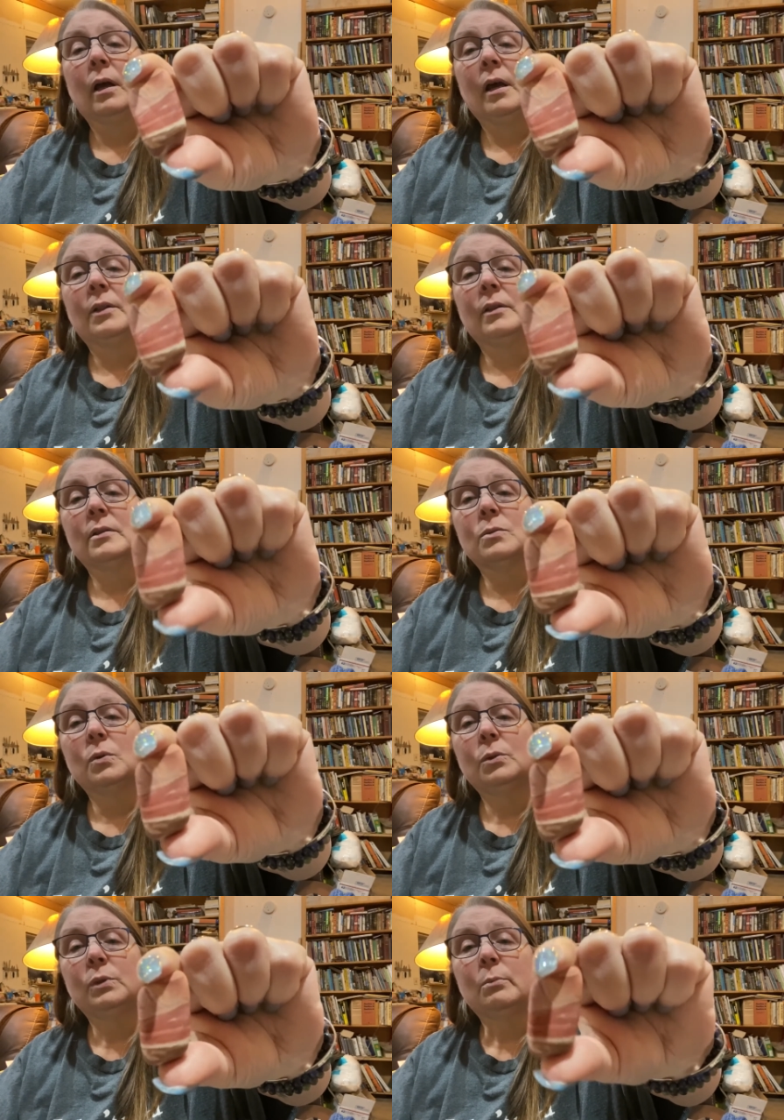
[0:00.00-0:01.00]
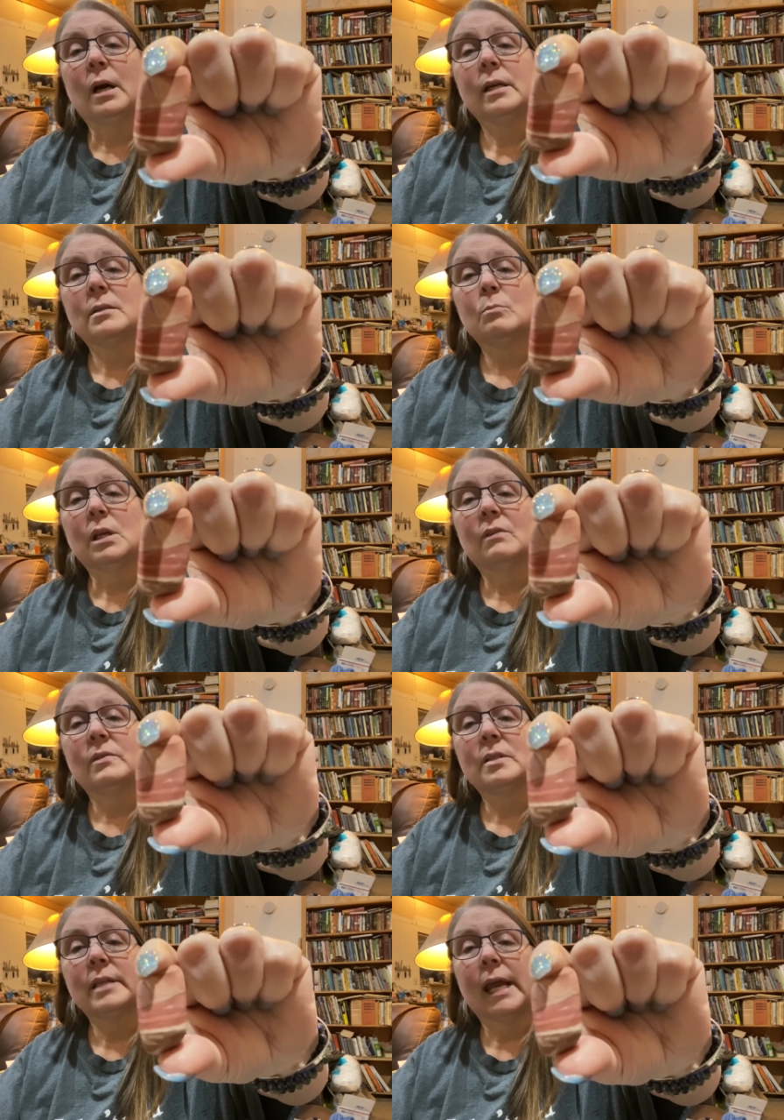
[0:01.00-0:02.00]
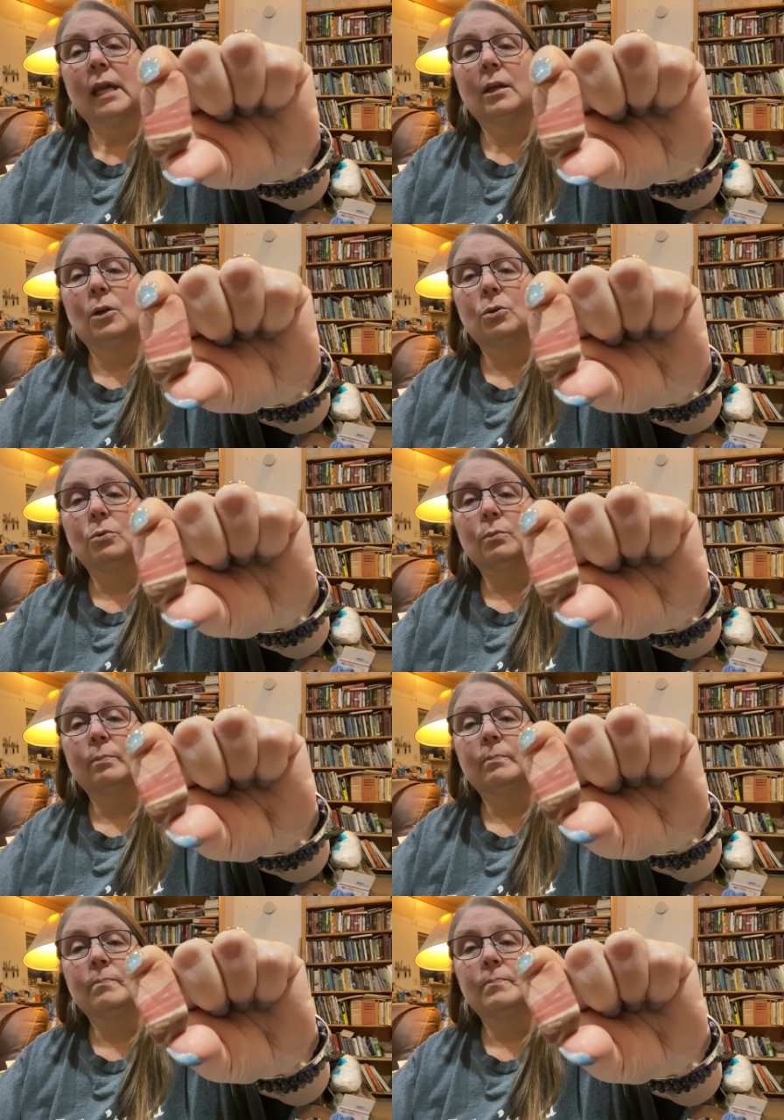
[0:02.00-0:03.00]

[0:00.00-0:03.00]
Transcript: This one reminds me of a sand dune.